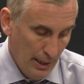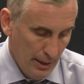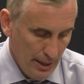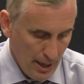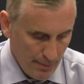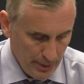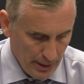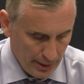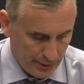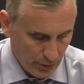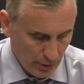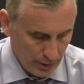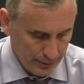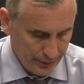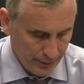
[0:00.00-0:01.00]
Yeah, I
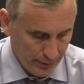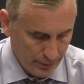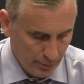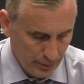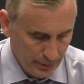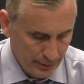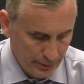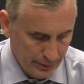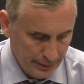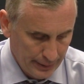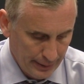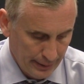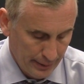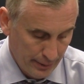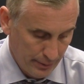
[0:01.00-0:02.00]
thought we
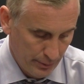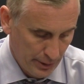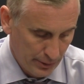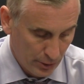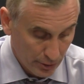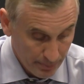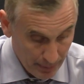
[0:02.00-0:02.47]
had good